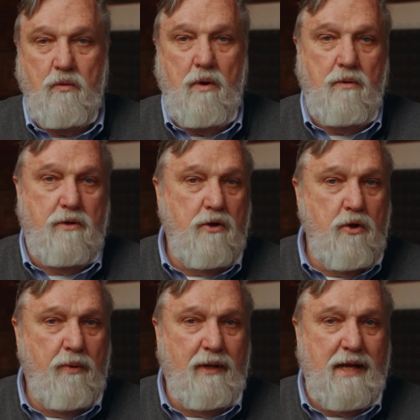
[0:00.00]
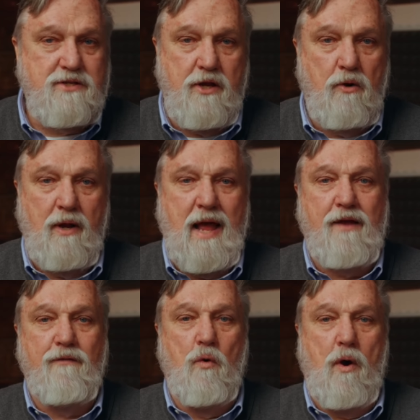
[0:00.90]
Quote, don't you realize that your lack
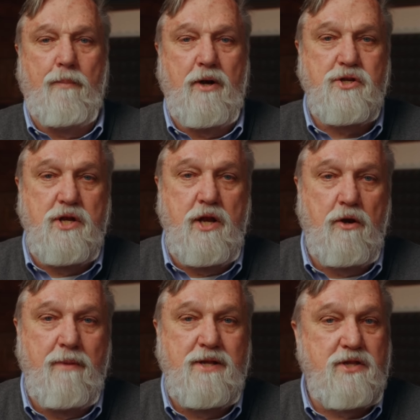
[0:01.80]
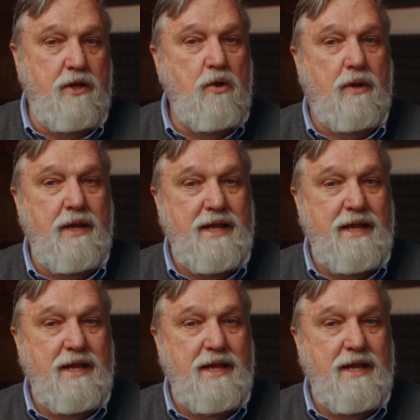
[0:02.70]
of cooperation here means that you can